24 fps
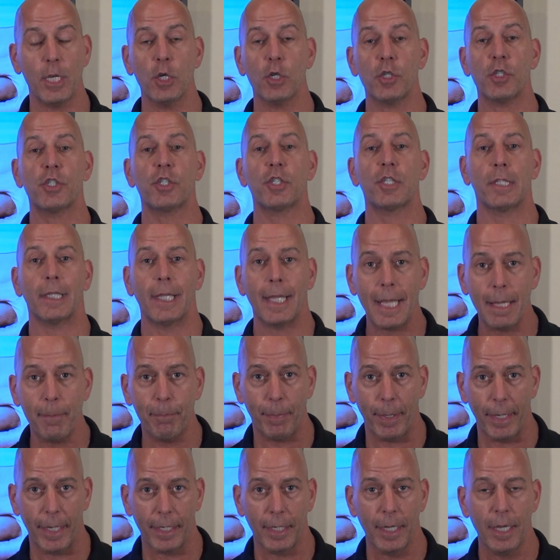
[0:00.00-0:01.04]
You're
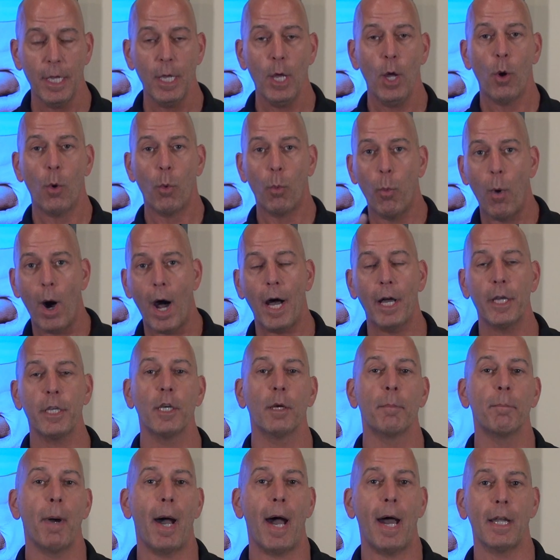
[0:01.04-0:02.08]
sleeping while
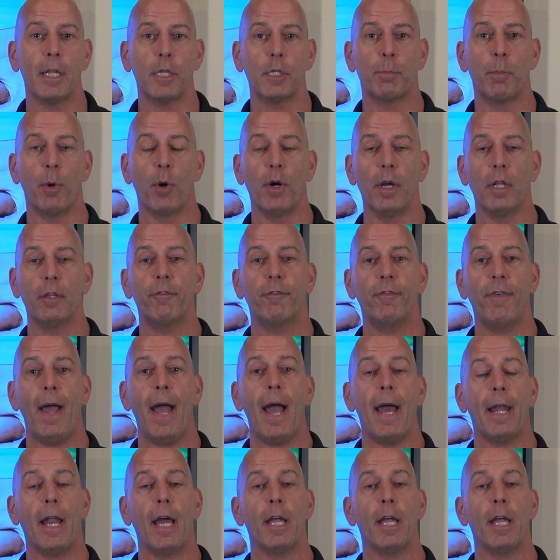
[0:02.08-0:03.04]
your body's burning fat.